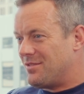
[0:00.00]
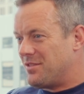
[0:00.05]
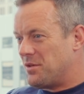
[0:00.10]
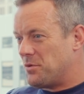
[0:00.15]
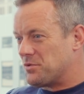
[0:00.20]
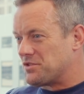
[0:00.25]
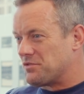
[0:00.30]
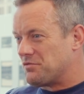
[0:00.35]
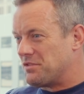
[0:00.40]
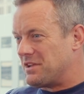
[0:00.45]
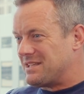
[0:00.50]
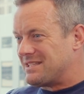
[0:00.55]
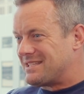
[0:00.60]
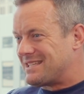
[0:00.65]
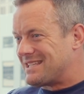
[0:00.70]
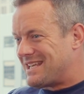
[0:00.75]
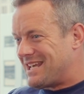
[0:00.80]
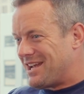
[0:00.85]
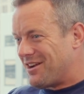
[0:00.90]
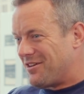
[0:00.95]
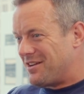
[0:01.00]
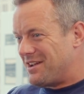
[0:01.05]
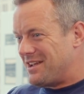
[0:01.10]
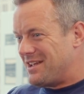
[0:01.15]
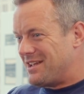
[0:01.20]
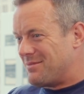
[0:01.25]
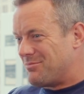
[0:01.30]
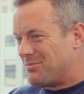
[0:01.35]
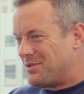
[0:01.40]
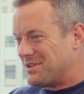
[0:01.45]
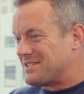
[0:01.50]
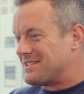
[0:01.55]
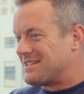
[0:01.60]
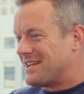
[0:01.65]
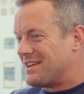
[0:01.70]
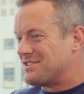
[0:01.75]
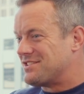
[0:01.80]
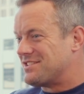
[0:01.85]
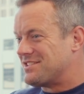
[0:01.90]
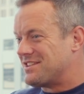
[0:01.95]
there was a really scary
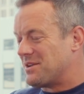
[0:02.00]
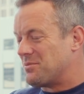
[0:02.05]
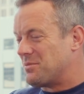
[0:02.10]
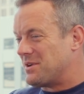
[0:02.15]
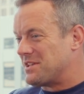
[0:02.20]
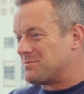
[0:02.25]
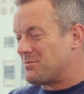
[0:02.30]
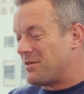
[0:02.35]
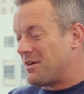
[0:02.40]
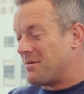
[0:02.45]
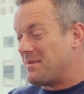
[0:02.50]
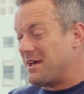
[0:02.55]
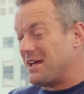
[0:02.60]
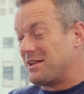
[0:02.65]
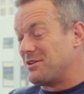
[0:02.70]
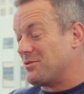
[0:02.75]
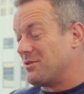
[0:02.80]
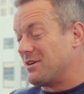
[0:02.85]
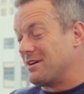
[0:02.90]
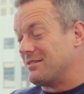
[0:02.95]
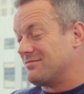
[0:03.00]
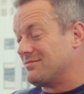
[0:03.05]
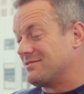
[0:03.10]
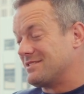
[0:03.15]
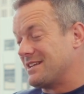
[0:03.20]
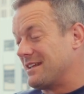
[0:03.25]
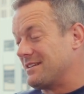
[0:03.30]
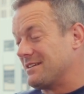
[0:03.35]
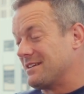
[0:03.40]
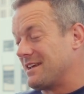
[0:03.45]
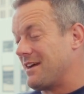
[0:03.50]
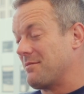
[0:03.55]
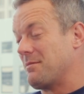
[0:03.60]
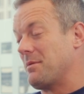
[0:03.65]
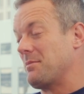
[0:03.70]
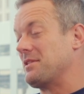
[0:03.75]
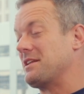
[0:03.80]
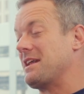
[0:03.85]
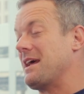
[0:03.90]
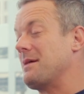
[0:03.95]
presentation done once by a man who I sadly can't
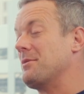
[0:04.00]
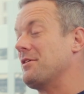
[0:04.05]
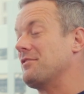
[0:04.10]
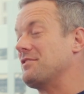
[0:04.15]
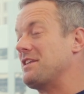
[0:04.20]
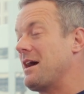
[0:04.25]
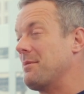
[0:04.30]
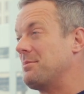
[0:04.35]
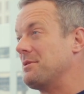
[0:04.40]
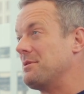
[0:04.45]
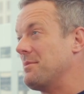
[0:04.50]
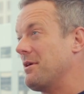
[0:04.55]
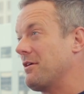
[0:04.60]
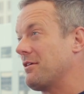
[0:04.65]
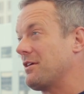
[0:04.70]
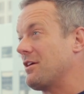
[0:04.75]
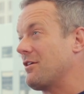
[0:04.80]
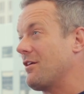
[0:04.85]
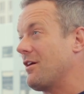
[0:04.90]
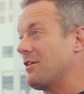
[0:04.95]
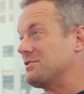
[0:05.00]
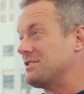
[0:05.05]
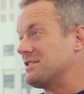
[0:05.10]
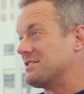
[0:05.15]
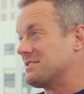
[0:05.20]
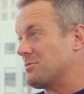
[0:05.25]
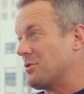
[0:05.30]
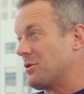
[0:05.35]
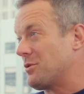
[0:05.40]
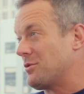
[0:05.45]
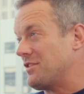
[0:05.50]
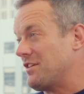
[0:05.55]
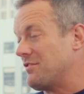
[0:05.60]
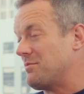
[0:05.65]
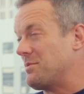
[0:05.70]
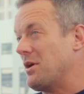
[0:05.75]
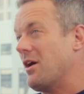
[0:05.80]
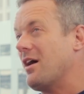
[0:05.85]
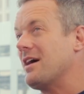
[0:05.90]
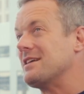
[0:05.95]
remember the name of now, but an American guy who did some work with the
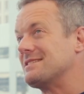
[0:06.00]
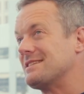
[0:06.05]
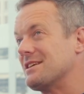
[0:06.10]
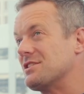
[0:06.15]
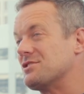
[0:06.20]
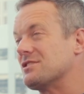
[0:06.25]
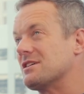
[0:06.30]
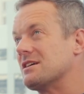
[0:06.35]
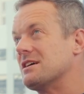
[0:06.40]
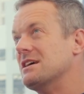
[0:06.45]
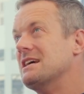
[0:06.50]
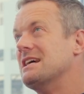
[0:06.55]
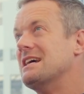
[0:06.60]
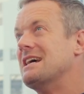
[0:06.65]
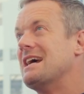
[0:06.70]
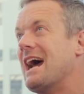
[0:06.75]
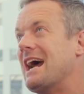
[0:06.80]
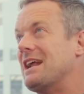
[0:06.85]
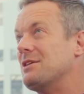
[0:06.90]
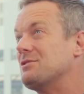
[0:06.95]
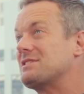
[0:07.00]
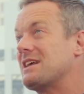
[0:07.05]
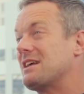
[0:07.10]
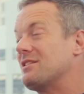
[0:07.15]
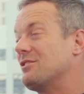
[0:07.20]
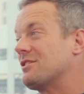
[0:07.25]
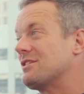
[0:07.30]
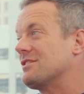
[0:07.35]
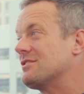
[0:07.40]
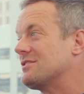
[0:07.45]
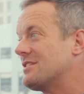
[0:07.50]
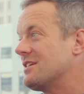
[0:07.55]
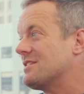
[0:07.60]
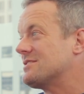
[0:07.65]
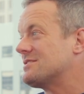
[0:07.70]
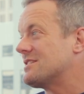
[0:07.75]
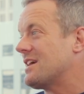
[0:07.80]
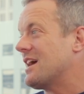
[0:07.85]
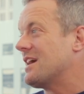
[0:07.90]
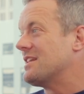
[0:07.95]
FBI, etc. And he was saying, look,
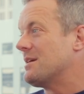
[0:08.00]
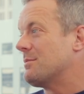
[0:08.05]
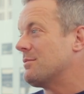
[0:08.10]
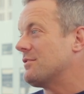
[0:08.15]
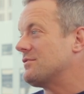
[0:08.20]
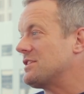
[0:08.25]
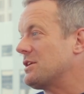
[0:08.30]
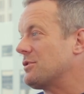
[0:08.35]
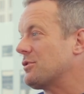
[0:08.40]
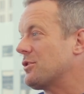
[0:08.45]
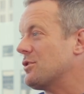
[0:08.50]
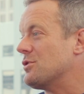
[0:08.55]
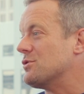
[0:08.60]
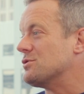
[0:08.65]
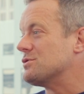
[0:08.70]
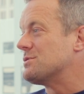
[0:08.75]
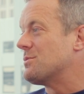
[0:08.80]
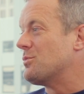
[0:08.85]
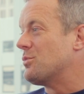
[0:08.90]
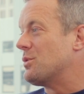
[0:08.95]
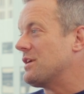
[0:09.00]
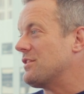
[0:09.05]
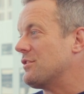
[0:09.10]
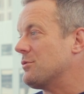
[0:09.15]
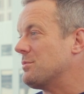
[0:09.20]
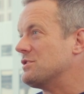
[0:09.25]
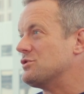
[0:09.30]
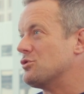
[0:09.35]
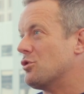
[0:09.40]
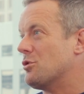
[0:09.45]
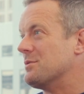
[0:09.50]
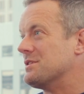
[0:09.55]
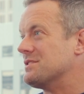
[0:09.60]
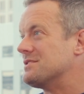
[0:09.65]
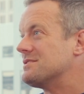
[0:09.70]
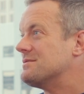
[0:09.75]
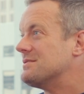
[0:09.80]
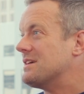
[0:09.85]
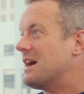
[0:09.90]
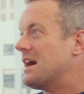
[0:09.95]
there's a number of telcos where there'll be
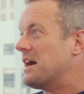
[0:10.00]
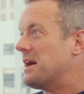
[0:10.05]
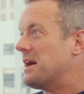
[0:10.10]
dormant